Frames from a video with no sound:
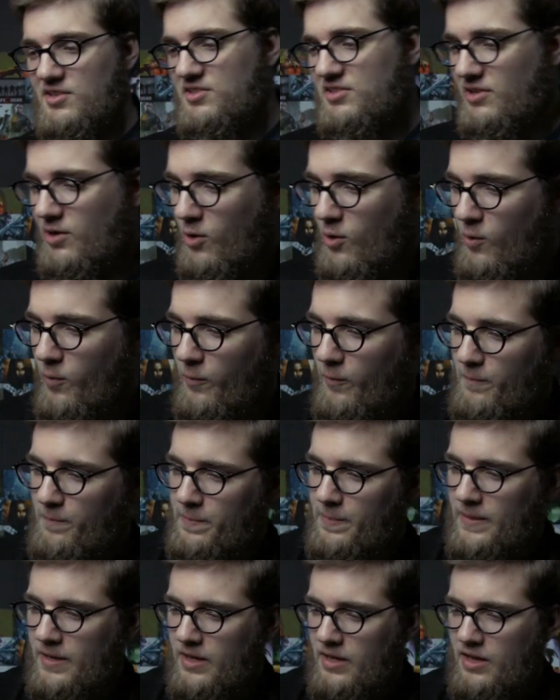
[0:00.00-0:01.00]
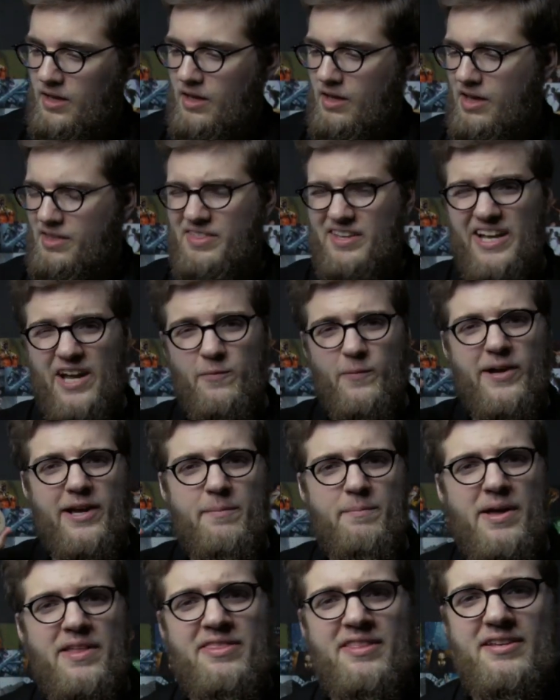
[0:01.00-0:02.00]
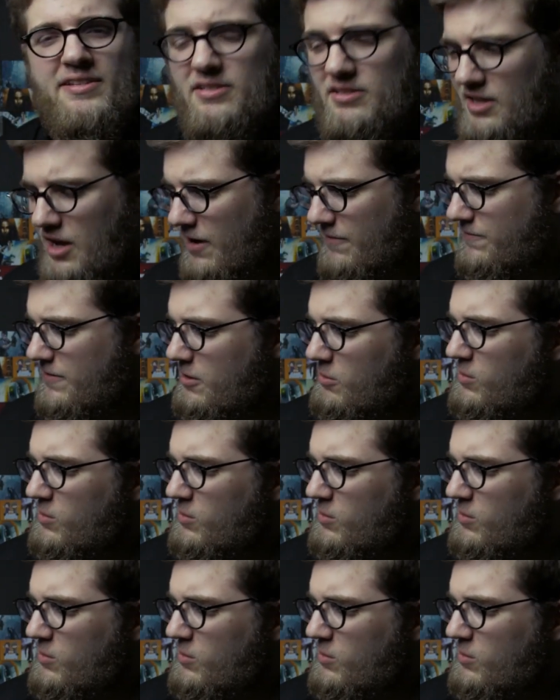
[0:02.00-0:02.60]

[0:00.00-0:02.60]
So I think I recommend this stuff.